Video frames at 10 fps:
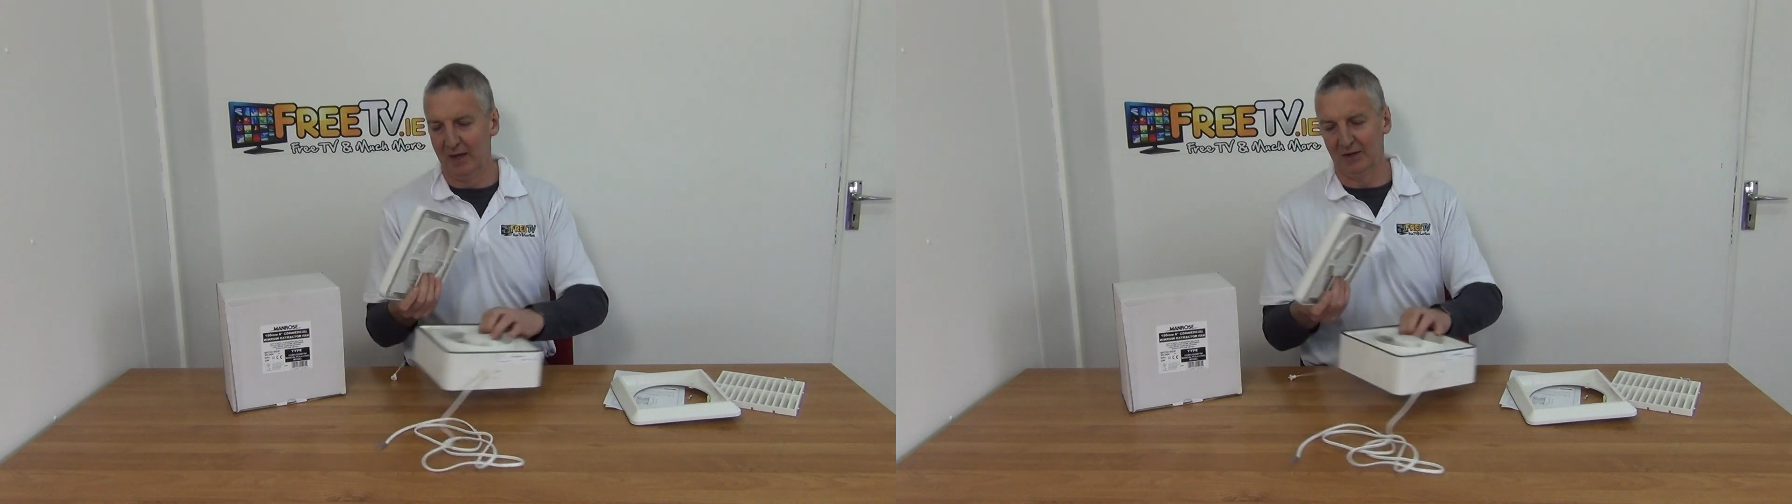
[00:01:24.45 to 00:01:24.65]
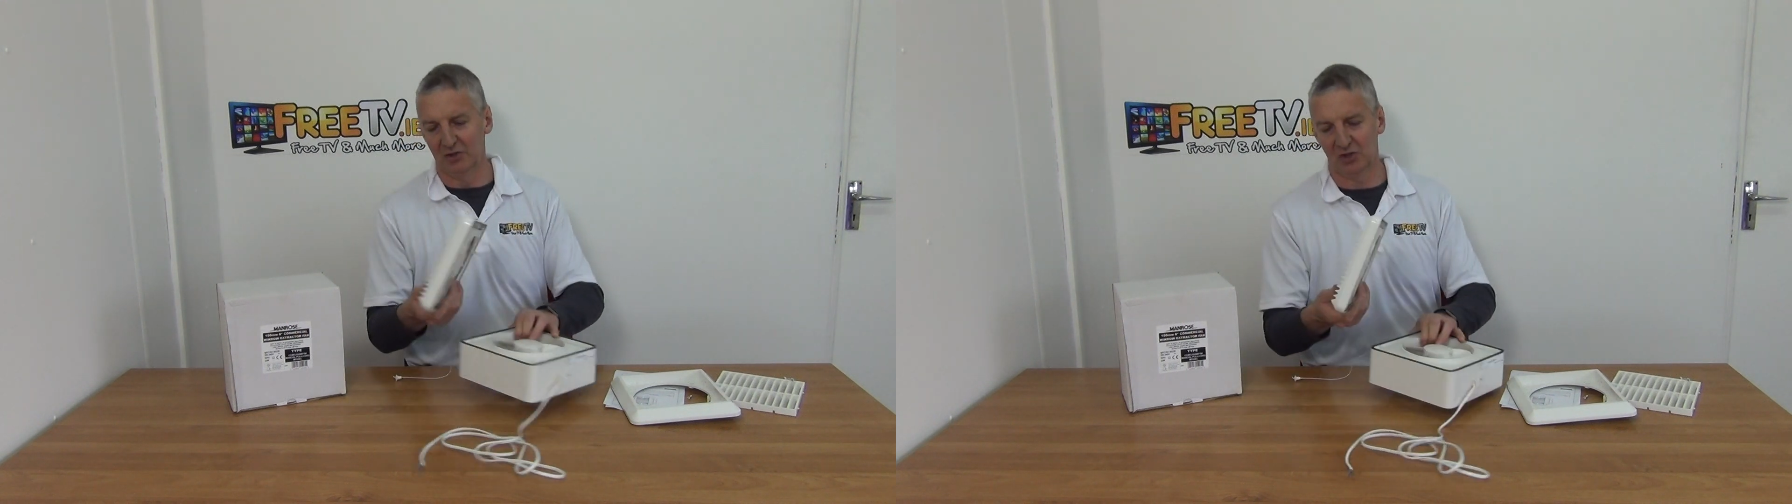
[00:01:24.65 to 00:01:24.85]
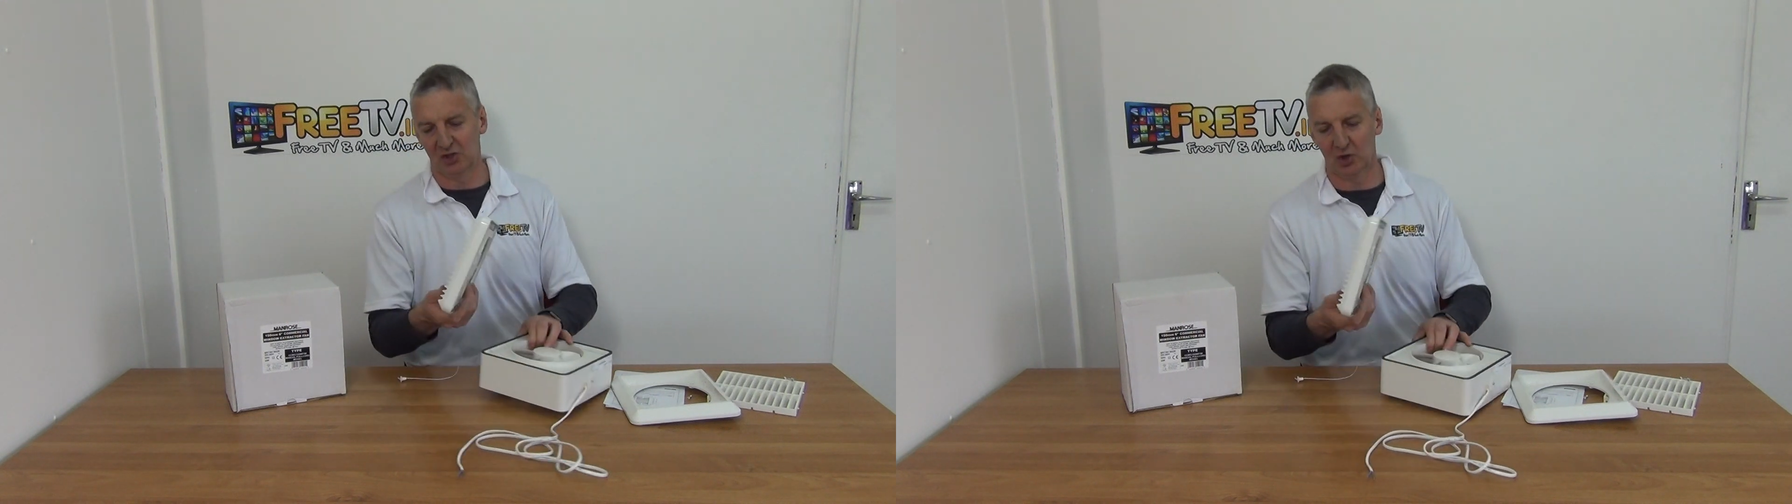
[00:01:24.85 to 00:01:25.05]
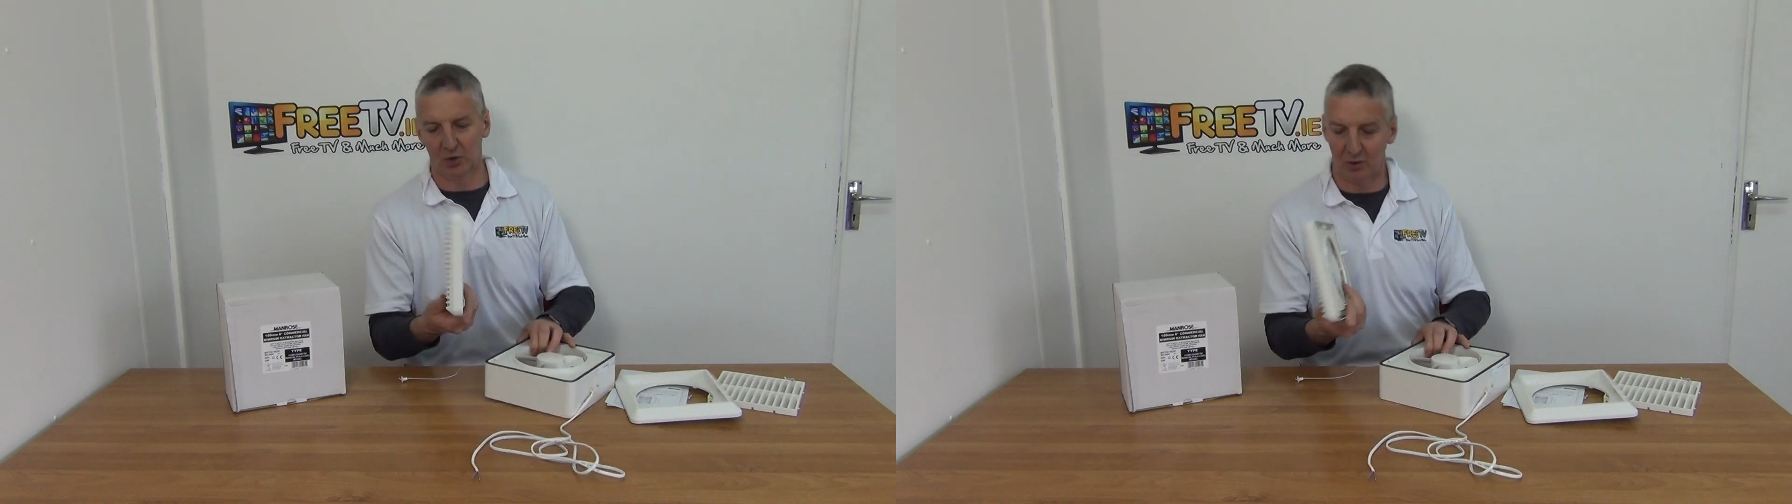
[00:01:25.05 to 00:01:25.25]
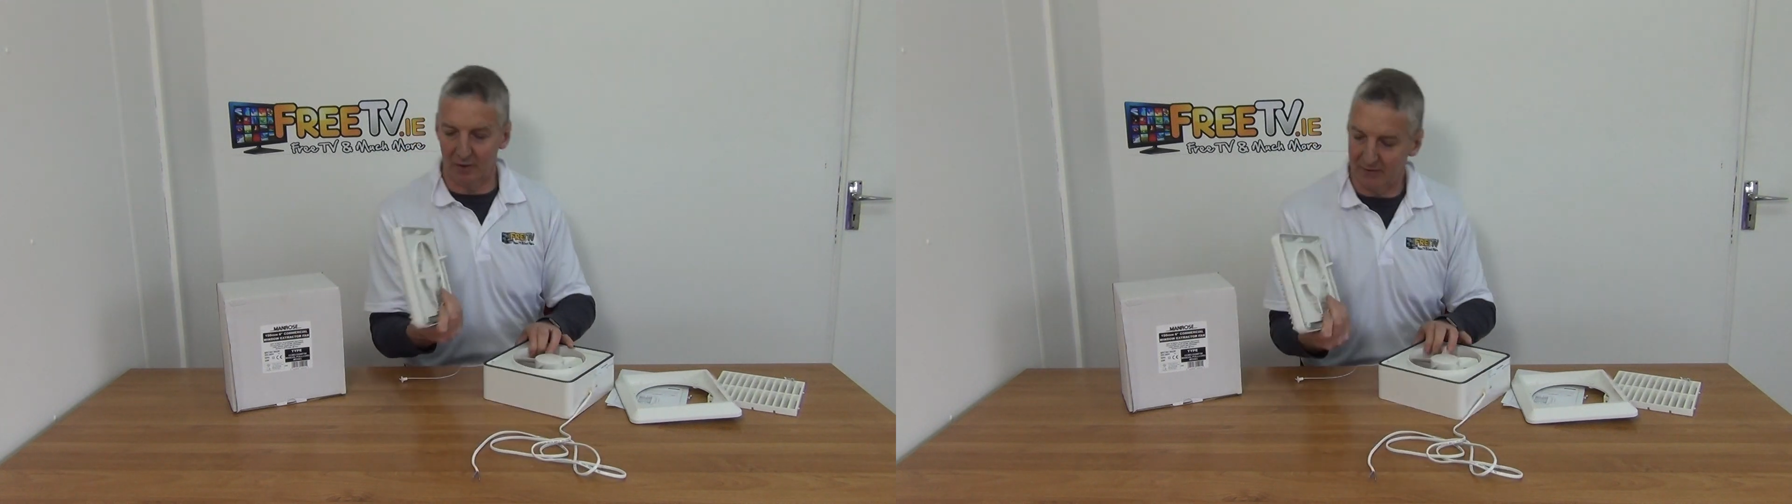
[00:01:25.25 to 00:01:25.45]
And there's a
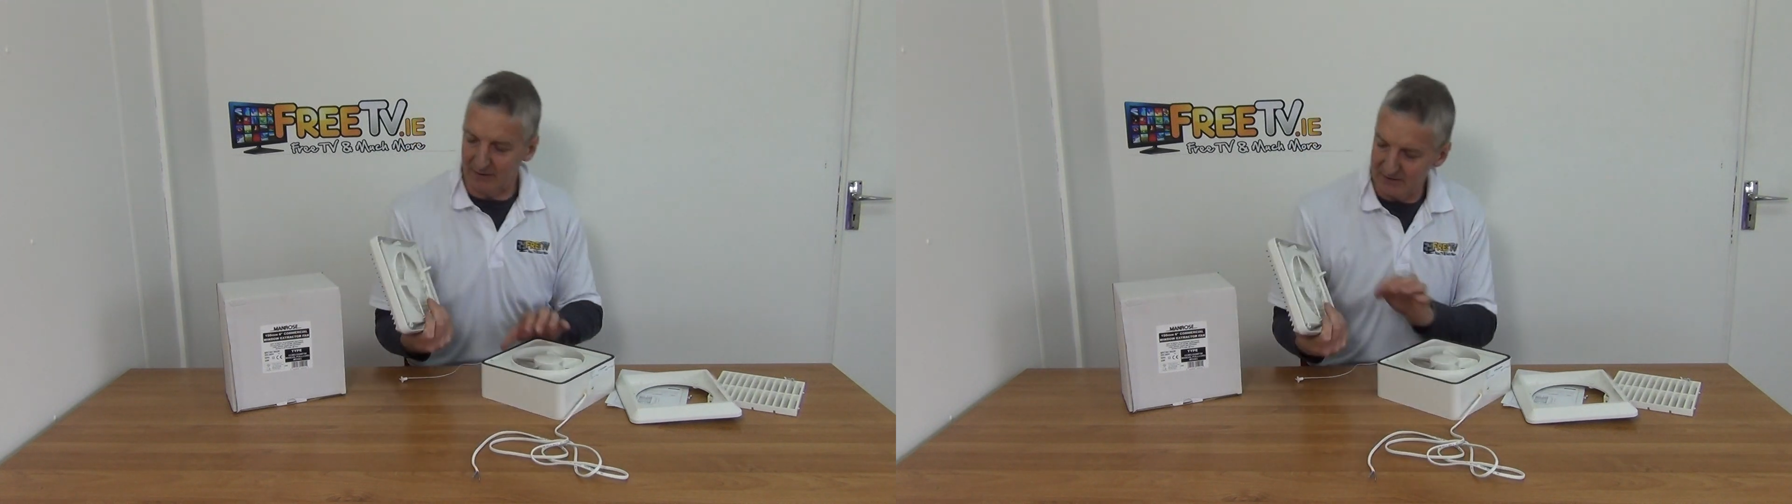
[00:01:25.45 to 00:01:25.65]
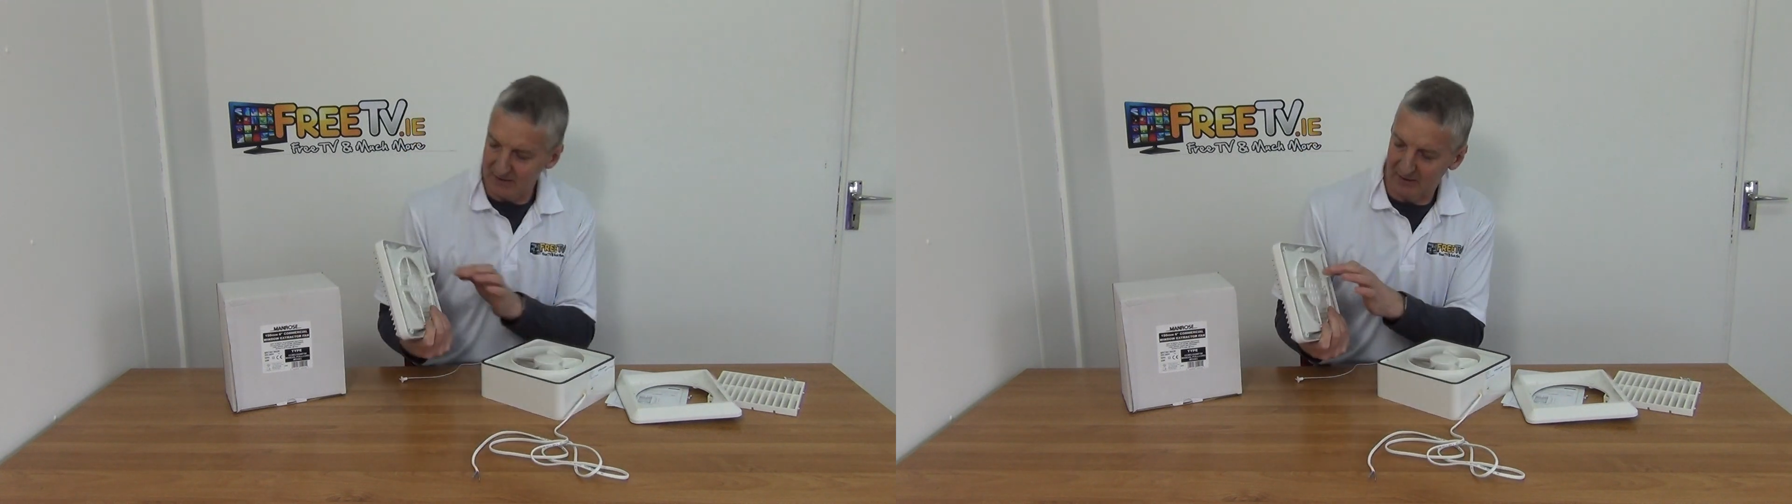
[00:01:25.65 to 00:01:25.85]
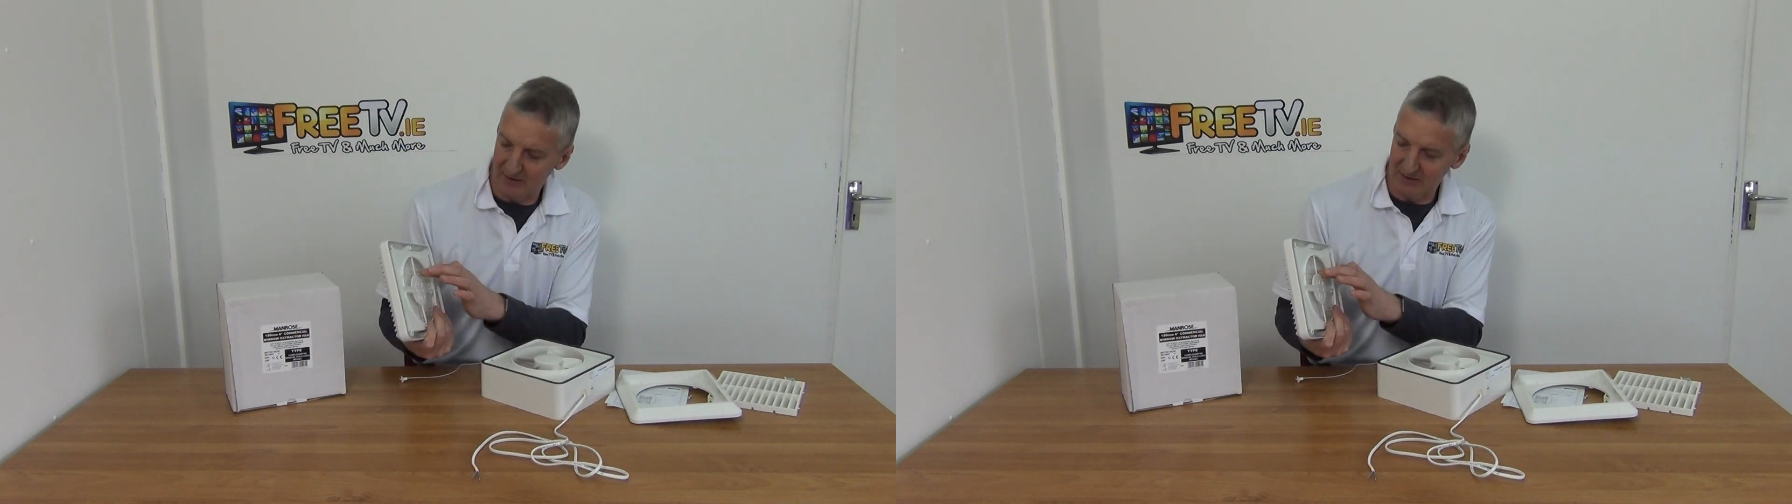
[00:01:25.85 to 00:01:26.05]
shutter on the inside,